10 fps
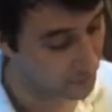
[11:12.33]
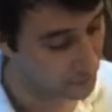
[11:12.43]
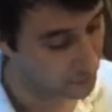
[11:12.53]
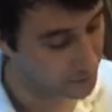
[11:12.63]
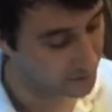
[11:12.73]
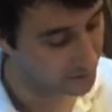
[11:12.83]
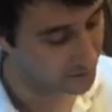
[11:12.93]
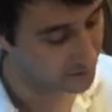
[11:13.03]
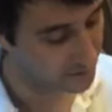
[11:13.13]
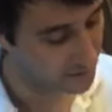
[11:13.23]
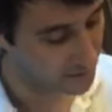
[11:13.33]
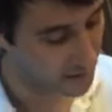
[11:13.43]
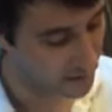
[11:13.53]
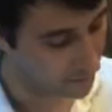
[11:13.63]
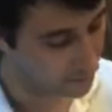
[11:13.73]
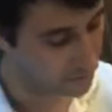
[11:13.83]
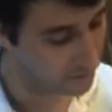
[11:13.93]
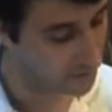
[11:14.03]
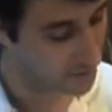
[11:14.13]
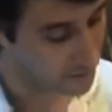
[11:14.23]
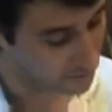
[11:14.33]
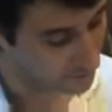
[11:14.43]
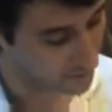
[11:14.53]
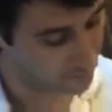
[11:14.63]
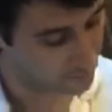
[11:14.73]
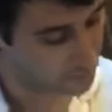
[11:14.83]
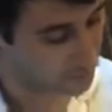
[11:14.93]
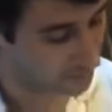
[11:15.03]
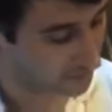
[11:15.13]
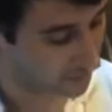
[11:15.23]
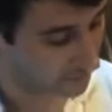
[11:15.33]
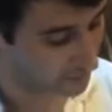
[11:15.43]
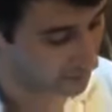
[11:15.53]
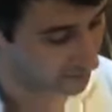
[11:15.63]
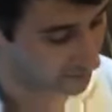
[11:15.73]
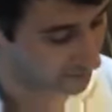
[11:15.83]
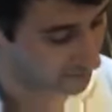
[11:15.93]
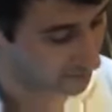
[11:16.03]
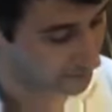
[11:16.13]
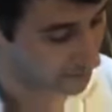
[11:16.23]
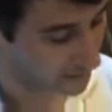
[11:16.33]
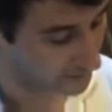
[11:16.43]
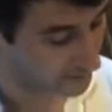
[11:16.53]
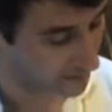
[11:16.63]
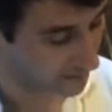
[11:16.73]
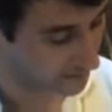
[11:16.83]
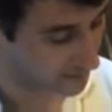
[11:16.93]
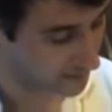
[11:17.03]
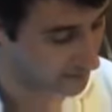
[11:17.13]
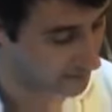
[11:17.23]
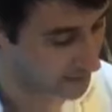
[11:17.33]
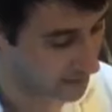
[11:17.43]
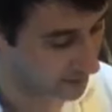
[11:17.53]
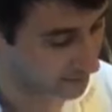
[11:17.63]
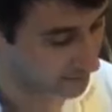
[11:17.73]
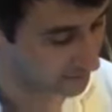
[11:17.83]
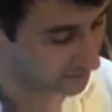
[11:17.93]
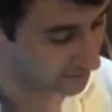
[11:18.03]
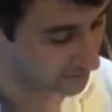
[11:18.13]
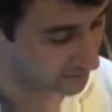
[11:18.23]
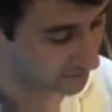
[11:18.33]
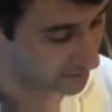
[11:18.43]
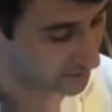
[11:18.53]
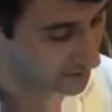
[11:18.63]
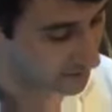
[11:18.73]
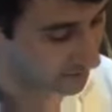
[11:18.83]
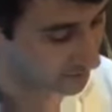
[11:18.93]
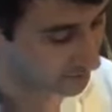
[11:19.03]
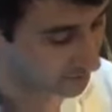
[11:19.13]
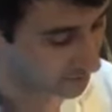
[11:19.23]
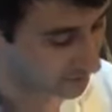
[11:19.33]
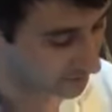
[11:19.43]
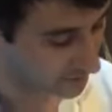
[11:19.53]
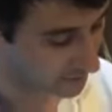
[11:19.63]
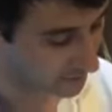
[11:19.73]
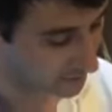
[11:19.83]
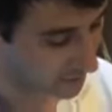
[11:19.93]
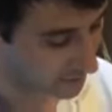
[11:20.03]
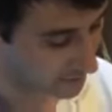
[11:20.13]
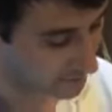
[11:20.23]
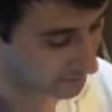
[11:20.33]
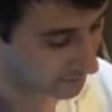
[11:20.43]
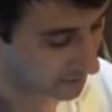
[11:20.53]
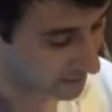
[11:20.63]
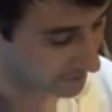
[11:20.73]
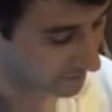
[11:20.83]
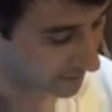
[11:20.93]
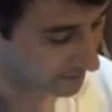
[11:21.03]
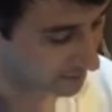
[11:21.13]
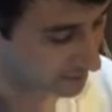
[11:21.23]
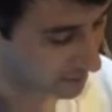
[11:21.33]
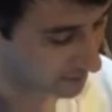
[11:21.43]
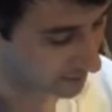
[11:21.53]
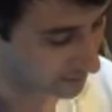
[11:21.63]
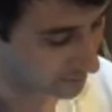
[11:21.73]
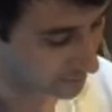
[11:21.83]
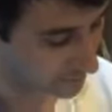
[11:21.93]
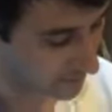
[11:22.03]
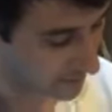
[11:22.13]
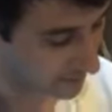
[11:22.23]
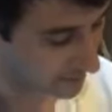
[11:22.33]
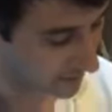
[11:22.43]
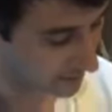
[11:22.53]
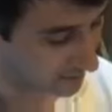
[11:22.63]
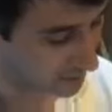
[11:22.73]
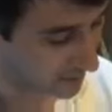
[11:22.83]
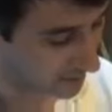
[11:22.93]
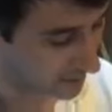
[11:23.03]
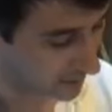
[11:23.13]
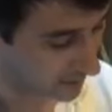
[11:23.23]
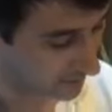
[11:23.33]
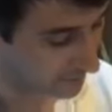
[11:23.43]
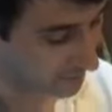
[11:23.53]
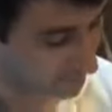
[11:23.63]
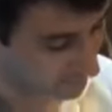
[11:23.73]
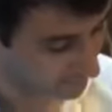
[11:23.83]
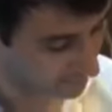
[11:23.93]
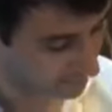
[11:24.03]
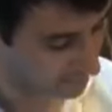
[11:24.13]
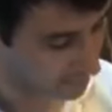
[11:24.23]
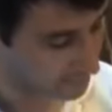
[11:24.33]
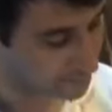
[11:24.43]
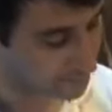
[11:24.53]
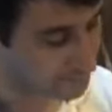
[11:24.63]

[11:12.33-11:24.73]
new business and accounts, favorable settlements, estates and inheritances, interests and income, finding money, debts paid off, forgiven.